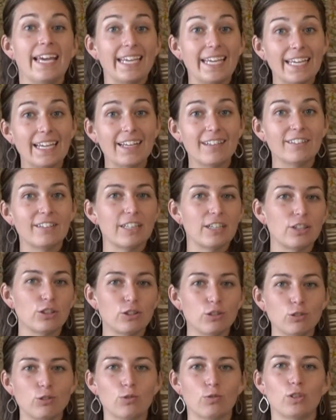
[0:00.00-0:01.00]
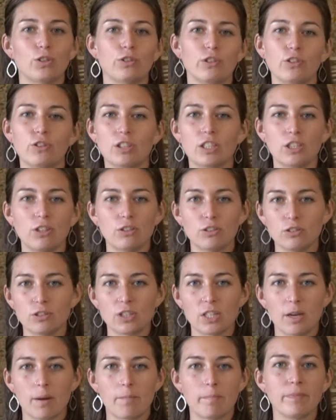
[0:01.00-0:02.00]
and they're useful. You can use
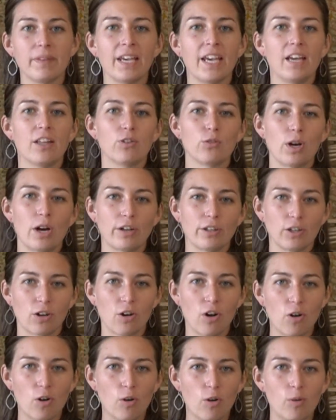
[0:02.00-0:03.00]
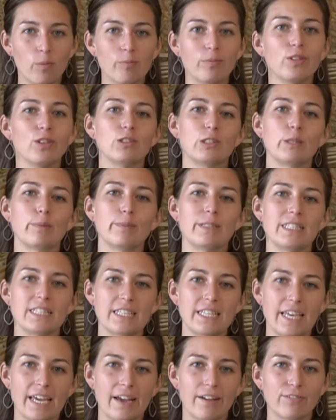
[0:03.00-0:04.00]
them throughout your home, use them as
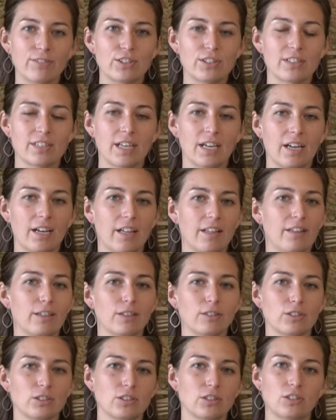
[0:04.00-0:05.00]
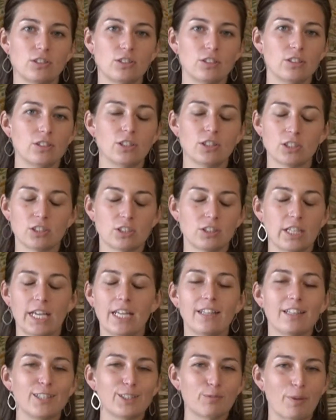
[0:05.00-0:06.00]
gifts. There's just
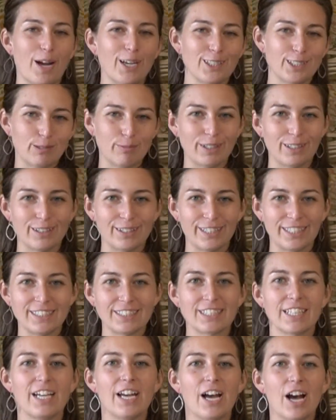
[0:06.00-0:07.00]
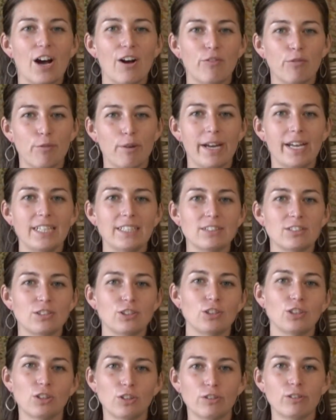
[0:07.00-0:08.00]
endless possibilities of ways
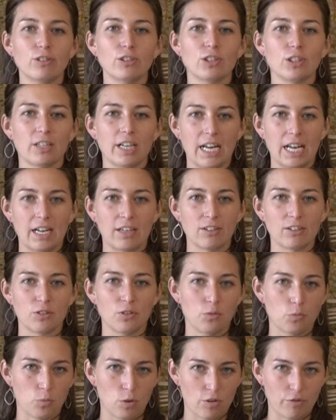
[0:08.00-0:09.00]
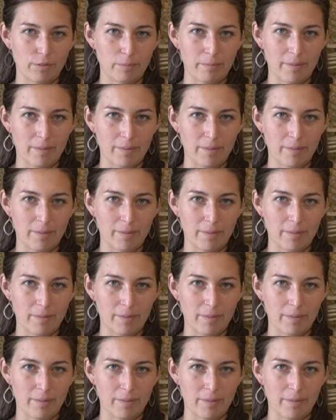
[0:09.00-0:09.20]
to use your hand woven